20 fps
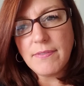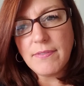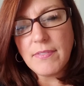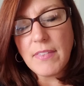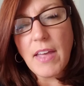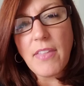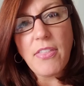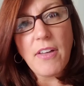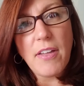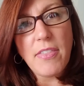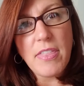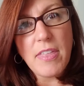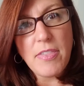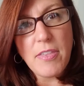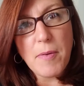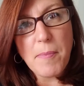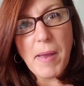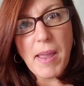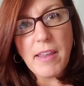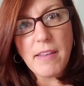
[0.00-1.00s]
I thought that
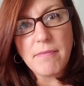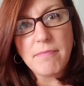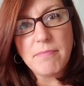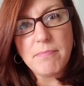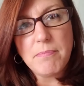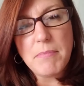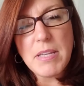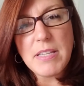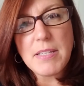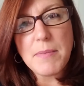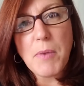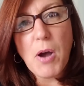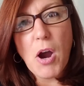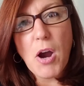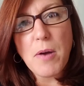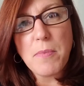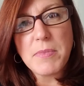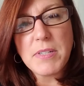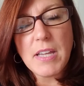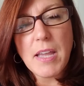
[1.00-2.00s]
there might be some
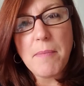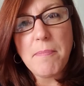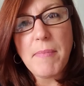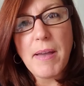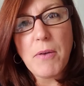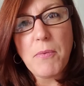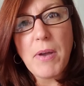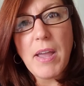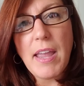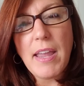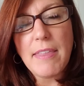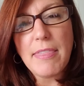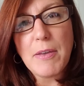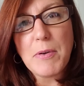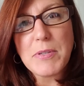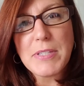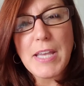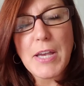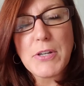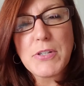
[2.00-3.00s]
harm to come my way, and there
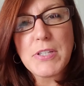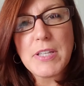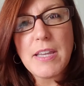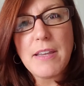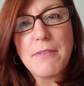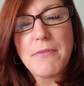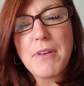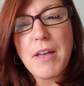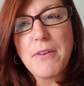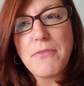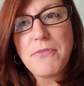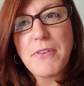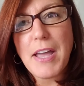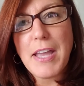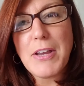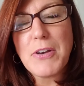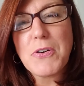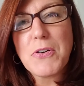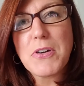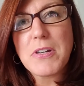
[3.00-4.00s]
was actually a
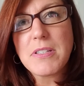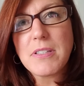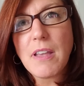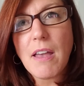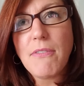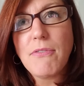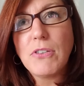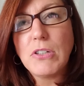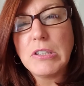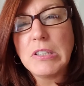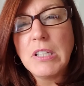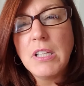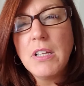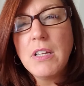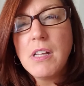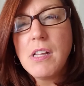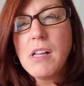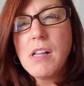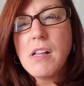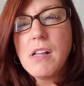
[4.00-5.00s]
fight or a scuffle
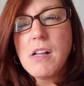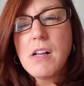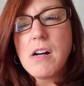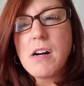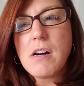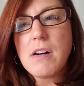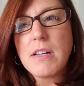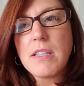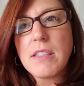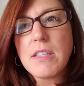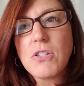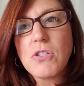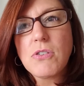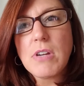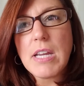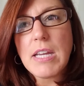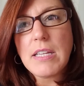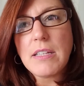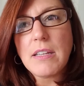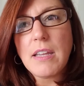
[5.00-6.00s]
on the
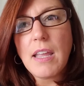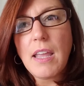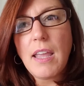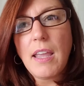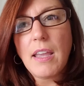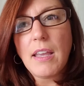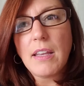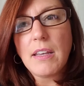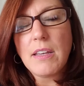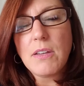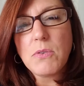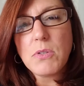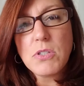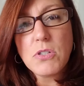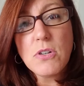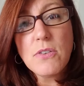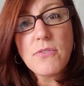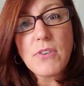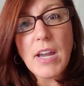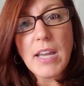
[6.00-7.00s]
train, and it was
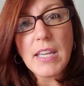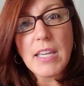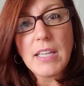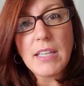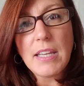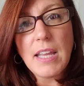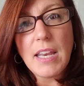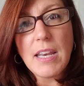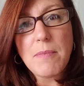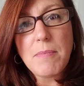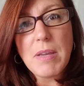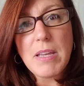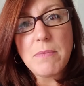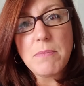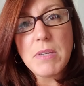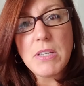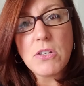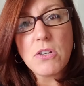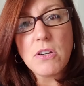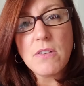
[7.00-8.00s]
nerve-wracking, and it made
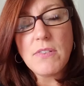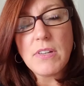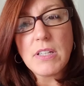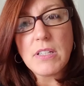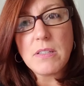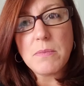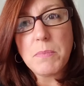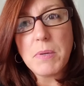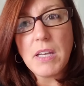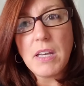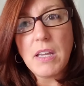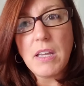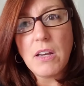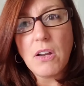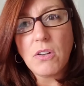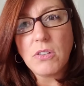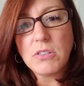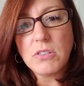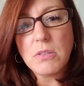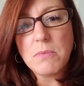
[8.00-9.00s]
me nervous, but
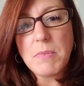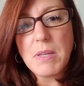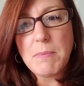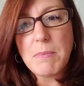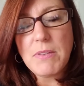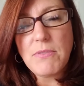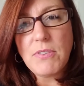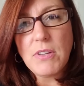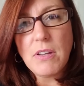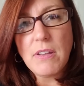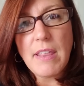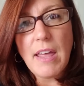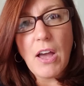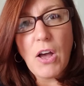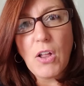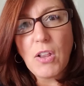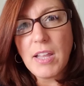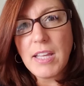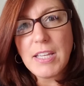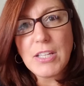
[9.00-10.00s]
it also made me feel
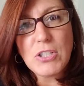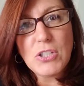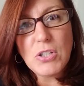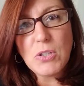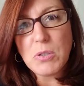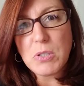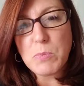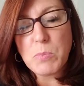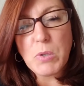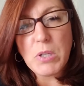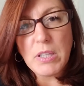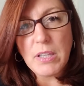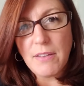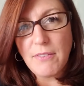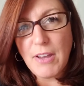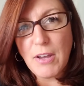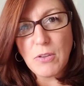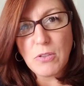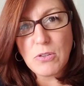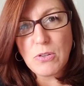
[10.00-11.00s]
that all I can do is put
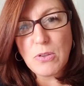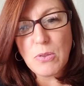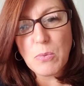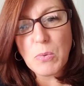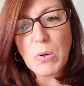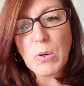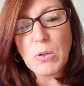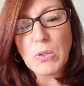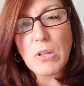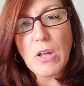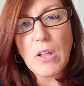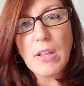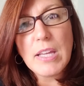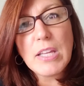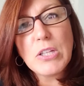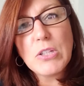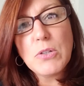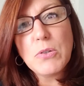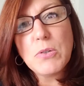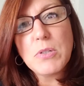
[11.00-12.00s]
love out into the world. All I
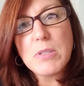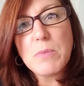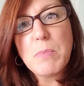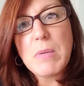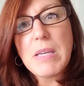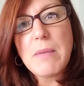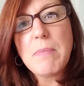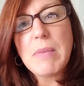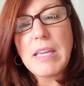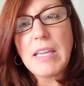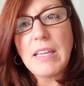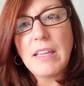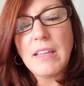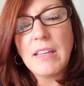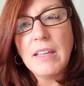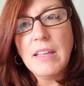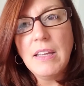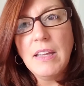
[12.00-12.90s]
can do is be me,